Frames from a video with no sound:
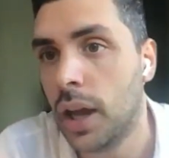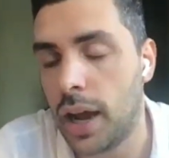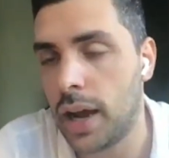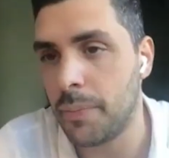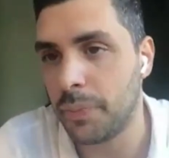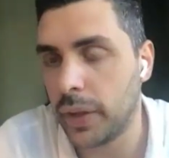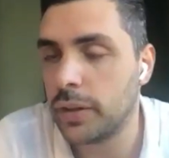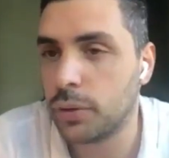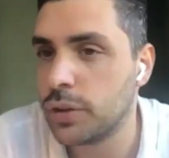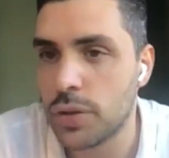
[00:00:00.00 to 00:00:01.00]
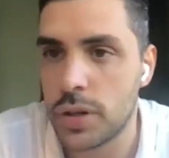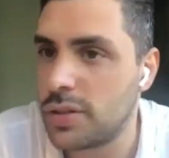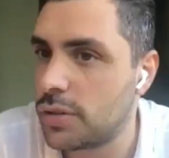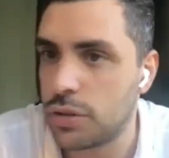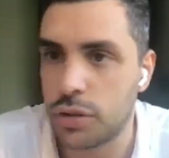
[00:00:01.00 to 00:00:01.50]
And the reason
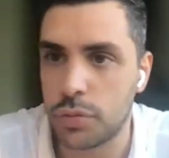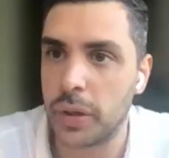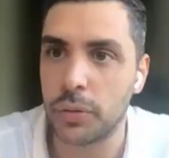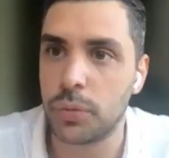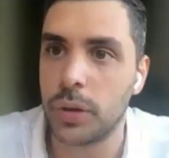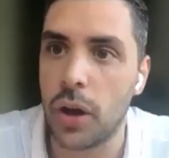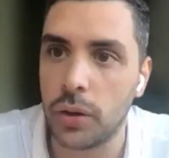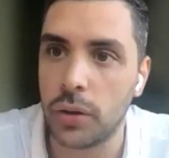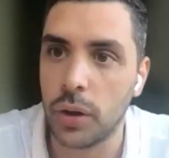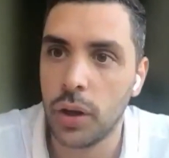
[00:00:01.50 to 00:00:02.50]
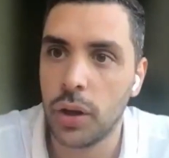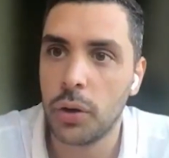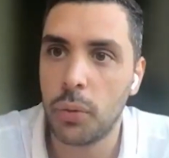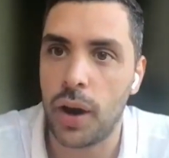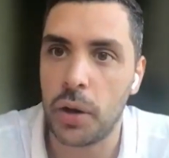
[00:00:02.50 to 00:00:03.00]
is just because we got
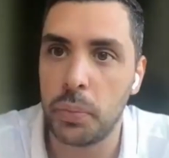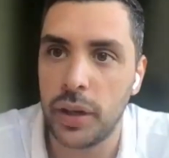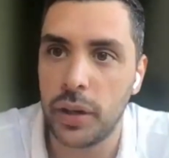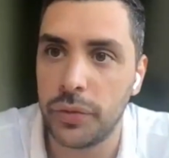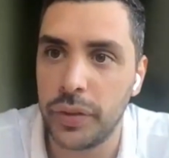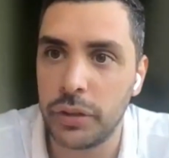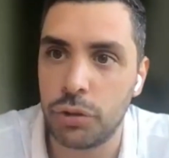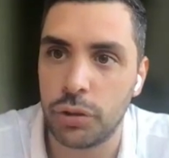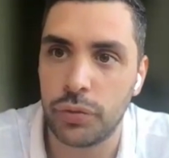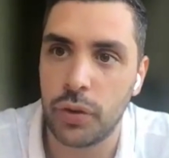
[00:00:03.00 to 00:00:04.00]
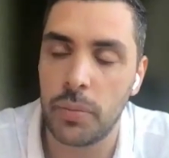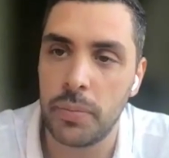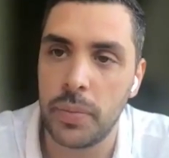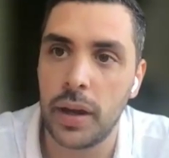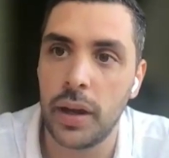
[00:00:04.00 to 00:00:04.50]
quite a bit of interest
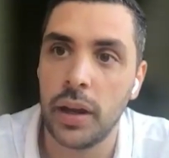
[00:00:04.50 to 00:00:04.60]
from